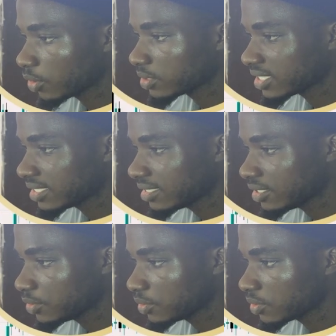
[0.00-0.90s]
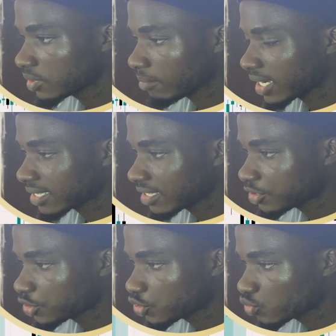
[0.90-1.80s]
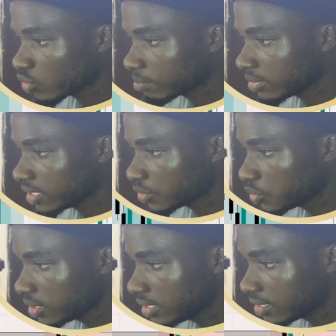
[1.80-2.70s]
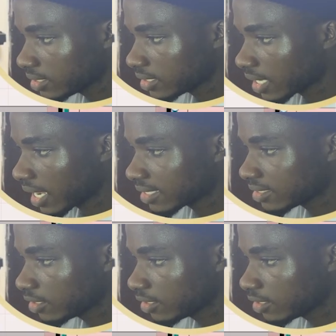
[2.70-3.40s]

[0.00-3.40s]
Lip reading: until market swept liquidity at the